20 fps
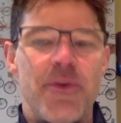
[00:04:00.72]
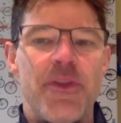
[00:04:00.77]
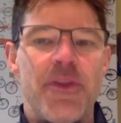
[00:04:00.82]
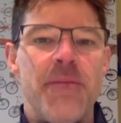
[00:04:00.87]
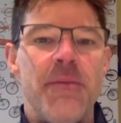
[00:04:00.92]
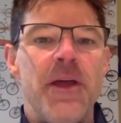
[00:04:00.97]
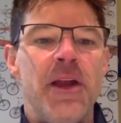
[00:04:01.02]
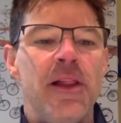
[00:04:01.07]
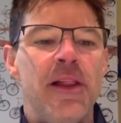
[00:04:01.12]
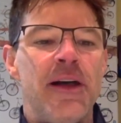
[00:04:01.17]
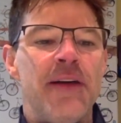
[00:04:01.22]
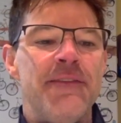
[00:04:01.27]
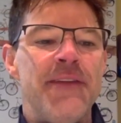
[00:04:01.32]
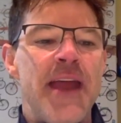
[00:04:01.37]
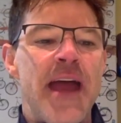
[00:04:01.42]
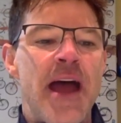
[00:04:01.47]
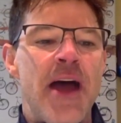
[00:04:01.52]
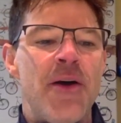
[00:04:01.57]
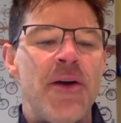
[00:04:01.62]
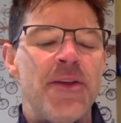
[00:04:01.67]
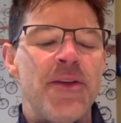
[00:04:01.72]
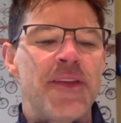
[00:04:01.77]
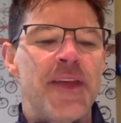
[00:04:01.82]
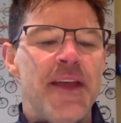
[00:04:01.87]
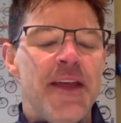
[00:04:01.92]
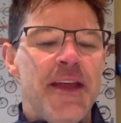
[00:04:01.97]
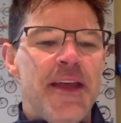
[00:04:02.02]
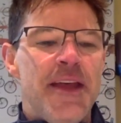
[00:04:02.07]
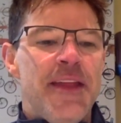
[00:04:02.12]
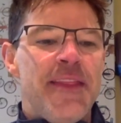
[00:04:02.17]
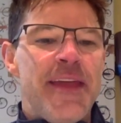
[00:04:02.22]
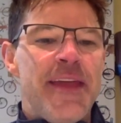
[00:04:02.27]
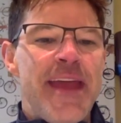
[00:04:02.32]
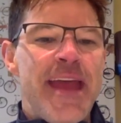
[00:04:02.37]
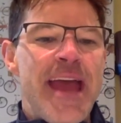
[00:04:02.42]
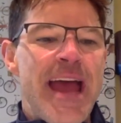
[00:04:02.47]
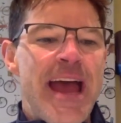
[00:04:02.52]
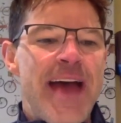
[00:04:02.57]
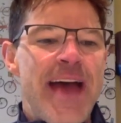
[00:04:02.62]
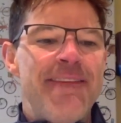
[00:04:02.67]
in the middle of now, is they
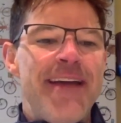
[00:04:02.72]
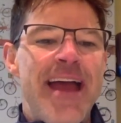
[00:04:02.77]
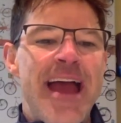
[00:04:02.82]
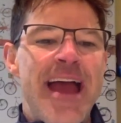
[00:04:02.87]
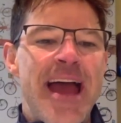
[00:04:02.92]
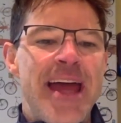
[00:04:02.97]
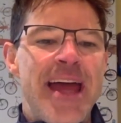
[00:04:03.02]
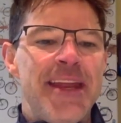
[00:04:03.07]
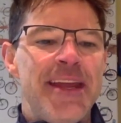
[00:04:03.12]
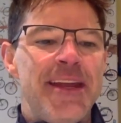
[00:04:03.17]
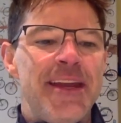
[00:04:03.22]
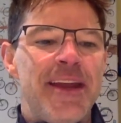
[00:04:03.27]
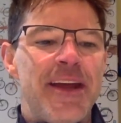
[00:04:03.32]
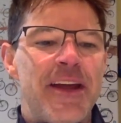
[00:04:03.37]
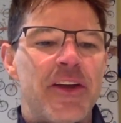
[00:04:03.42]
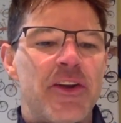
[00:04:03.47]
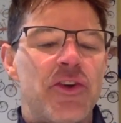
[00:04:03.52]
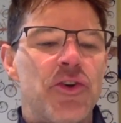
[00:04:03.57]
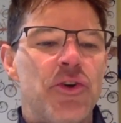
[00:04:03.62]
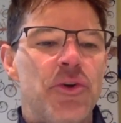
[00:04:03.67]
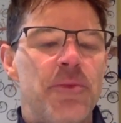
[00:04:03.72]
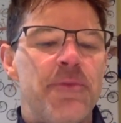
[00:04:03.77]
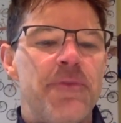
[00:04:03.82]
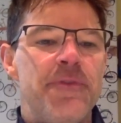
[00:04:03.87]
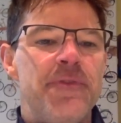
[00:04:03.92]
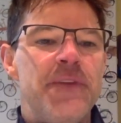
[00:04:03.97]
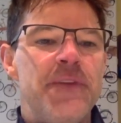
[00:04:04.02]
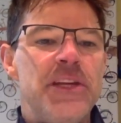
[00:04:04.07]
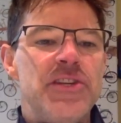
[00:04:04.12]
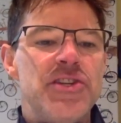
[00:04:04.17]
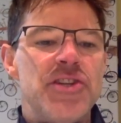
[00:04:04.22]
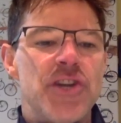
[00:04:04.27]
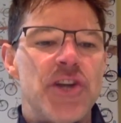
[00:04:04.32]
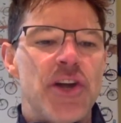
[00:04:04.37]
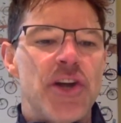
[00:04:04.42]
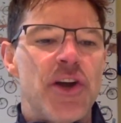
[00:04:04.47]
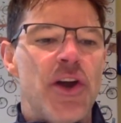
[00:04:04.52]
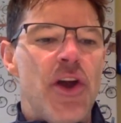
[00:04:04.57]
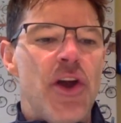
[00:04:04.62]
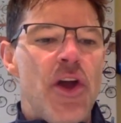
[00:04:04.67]
have added a group
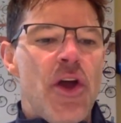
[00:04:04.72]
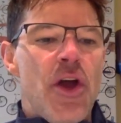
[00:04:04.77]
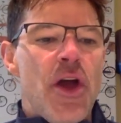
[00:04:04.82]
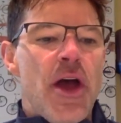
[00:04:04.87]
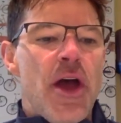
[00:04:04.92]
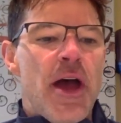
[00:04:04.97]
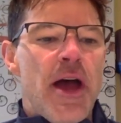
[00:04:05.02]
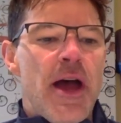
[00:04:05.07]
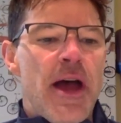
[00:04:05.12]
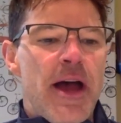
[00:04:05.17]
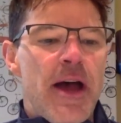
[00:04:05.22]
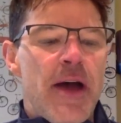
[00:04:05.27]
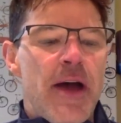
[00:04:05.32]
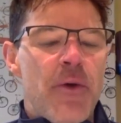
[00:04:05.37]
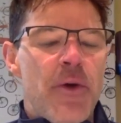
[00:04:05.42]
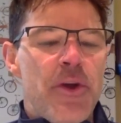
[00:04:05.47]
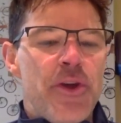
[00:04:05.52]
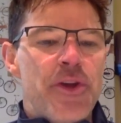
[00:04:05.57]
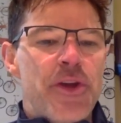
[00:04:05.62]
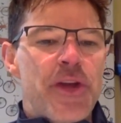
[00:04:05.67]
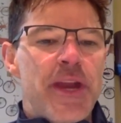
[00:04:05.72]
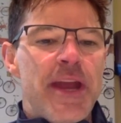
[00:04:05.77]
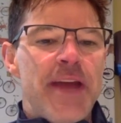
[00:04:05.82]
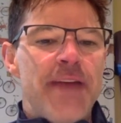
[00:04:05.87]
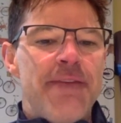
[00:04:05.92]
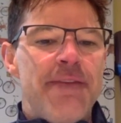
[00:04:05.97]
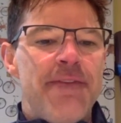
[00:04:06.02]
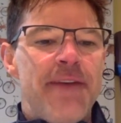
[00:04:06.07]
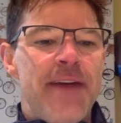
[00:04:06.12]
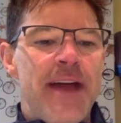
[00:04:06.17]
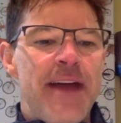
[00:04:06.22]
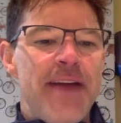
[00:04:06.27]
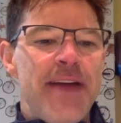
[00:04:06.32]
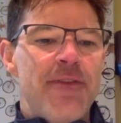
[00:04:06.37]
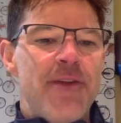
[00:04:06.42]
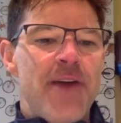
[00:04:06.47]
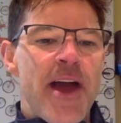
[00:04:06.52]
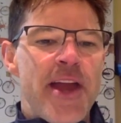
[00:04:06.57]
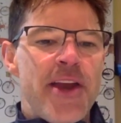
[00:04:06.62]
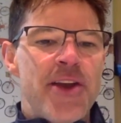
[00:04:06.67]
feature where you can have 5
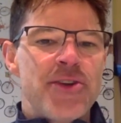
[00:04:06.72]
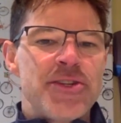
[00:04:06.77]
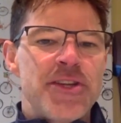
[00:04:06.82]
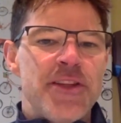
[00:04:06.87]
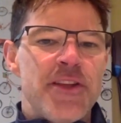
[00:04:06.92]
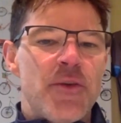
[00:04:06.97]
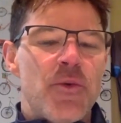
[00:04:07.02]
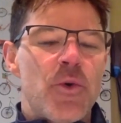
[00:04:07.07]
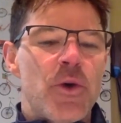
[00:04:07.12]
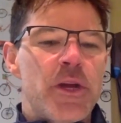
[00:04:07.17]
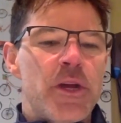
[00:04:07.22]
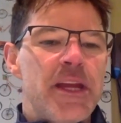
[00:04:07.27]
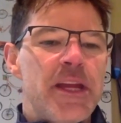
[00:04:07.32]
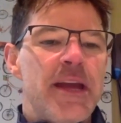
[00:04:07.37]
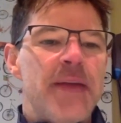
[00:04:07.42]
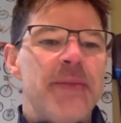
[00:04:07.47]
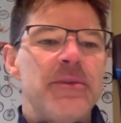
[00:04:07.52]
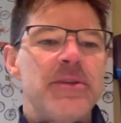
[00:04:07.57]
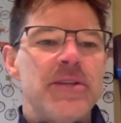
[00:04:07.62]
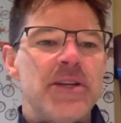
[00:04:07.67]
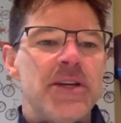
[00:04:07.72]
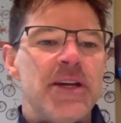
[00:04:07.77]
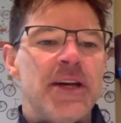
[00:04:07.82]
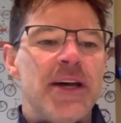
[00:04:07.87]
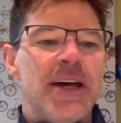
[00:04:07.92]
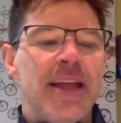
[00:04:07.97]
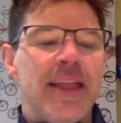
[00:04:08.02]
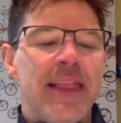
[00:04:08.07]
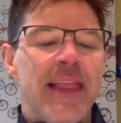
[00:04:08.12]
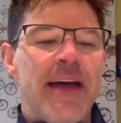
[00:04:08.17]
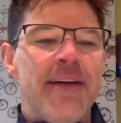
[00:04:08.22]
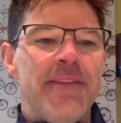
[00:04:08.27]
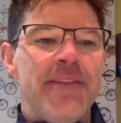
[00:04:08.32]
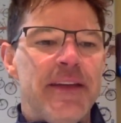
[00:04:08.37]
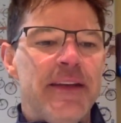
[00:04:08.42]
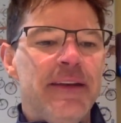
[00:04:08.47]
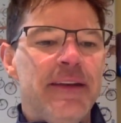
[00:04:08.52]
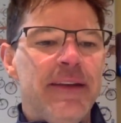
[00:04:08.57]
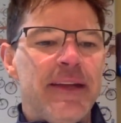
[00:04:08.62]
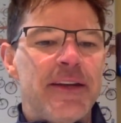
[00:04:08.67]
riders, and they're working up to
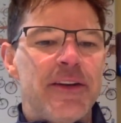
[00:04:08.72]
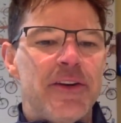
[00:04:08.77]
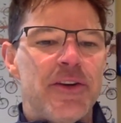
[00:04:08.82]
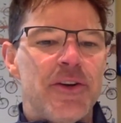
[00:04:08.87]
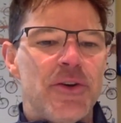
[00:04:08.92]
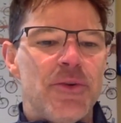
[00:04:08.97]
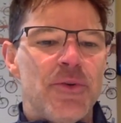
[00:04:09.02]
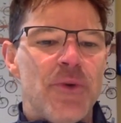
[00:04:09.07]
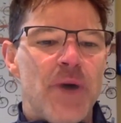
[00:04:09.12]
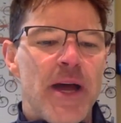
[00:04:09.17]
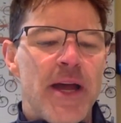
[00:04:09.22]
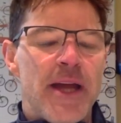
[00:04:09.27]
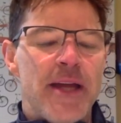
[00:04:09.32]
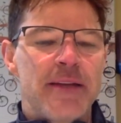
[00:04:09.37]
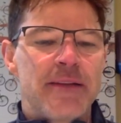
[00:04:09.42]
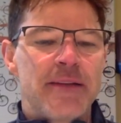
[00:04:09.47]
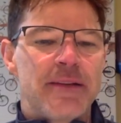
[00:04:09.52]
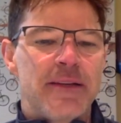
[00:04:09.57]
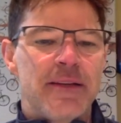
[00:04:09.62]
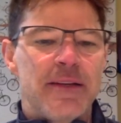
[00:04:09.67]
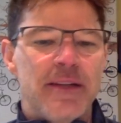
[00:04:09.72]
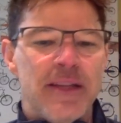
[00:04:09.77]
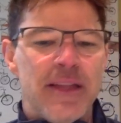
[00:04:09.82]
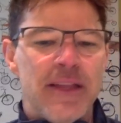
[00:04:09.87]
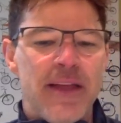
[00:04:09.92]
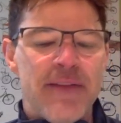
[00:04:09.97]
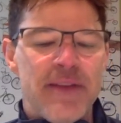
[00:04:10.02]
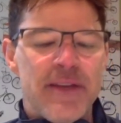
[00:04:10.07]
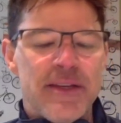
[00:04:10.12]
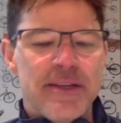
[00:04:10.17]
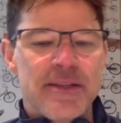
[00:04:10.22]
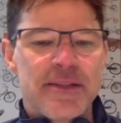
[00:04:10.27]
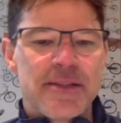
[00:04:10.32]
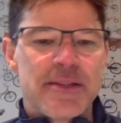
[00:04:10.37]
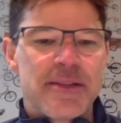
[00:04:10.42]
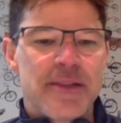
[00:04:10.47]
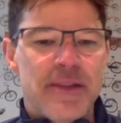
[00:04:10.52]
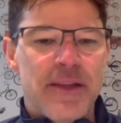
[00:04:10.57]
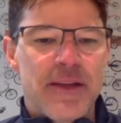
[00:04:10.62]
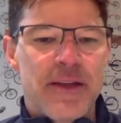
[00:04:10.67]
11. I don't know why 11
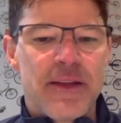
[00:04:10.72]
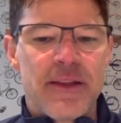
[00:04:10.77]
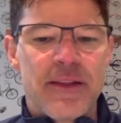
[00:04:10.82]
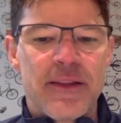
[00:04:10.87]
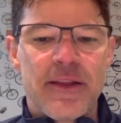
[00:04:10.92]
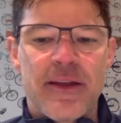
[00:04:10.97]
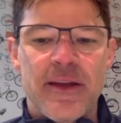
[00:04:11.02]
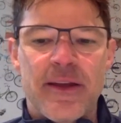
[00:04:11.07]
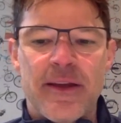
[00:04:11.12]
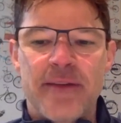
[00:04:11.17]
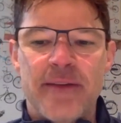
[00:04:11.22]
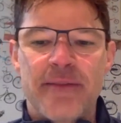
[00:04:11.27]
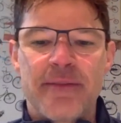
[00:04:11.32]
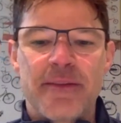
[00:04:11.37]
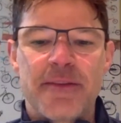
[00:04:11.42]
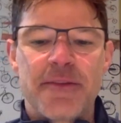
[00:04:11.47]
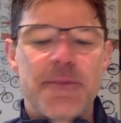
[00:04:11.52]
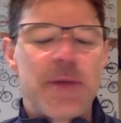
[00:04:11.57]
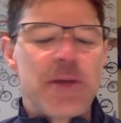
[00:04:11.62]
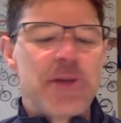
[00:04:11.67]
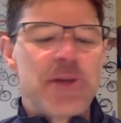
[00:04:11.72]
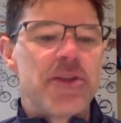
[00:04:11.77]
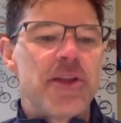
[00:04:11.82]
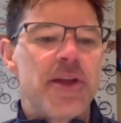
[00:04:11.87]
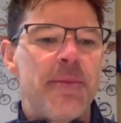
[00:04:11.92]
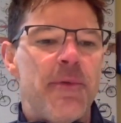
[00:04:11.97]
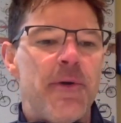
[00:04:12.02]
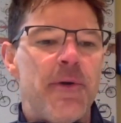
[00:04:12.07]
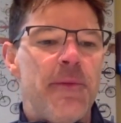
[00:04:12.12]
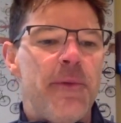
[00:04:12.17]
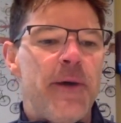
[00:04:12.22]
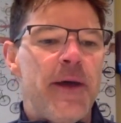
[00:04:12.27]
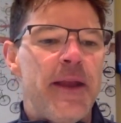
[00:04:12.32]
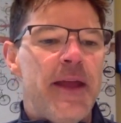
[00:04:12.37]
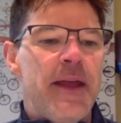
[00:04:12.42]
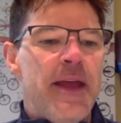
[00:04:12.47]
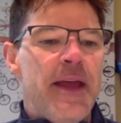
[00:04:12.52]
is the special number, but